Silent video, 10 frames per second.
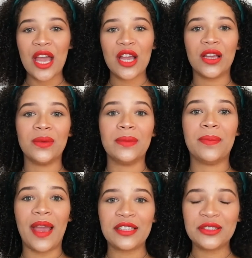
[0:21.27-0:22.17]
Going
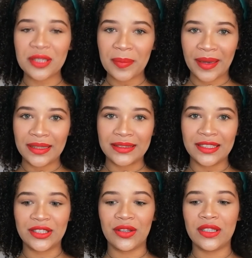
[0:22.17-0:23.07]
back to the
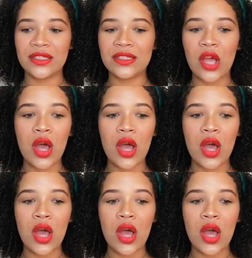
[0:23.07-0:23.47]
basics. So this is